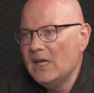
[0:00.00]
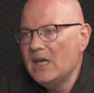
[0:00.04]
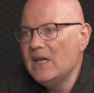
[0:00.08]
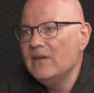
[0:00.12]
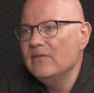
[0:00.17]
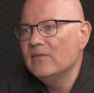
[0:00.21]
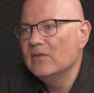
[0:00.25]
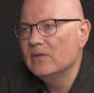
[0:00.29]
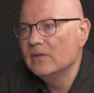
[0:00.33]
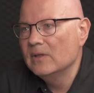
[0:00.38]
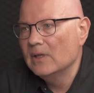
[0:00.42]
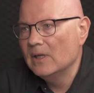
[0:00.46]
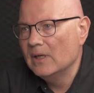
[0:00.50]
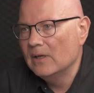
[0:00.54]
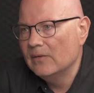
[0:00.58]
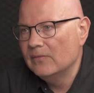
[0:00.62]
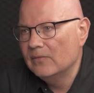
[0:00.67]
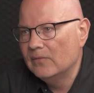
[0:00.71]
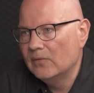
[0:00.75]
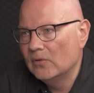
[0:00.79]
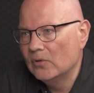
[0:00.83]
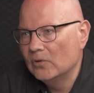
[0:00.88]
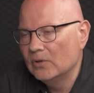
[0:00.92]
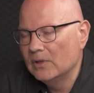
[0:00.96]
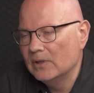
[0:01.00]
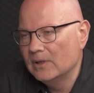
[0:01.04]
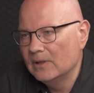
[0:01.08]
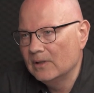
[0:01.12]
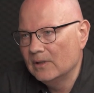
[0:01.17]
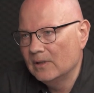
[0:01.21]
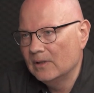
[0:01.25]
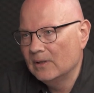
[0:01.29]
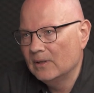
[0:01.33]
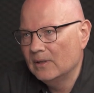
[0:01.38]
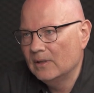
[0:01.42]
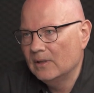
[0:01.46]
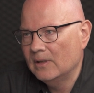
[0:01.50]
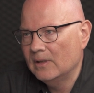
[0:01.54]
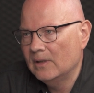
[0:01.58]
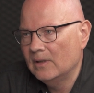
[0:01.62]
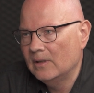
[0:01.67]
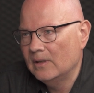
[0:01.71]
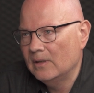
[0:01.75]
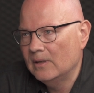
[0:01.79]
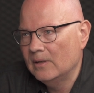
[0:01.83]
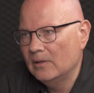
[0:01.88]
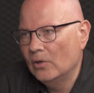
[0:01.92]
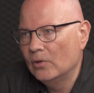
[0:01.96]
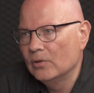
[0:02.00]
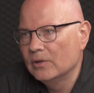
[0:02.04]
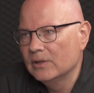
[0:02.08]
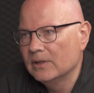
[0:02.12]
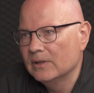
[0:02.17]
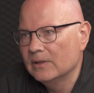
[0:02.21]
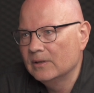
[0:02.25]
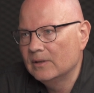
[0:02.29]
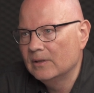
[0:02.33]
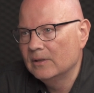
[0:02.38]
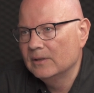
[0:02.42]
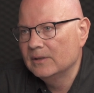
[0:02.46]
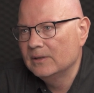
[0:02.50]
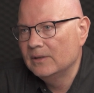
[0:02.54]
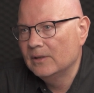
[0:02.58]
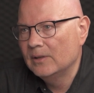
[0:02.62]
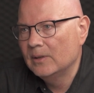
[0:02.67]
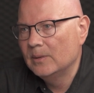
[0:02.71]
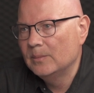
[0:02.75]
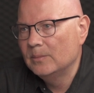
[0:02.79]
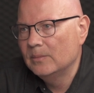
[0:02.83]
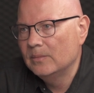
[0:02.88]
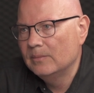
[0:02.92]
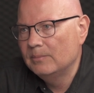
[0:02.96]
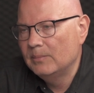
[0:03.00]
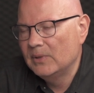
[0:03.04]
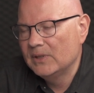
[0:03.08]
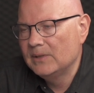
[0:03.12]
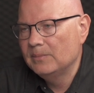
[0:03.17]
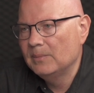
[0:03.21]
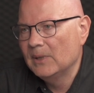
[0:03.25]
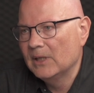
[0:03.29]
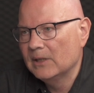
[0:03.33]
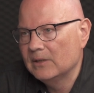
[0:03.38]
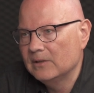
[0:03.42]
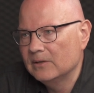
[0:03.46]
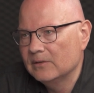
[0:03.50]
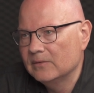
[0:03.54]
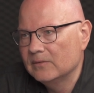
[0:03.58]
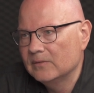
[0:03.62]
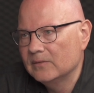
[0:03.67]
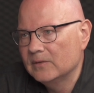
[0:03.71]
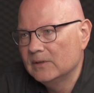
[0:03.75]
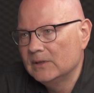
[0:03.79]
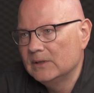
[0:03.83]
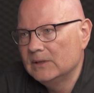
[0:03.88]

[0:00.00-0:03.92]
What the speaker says: even for a longer term perspective.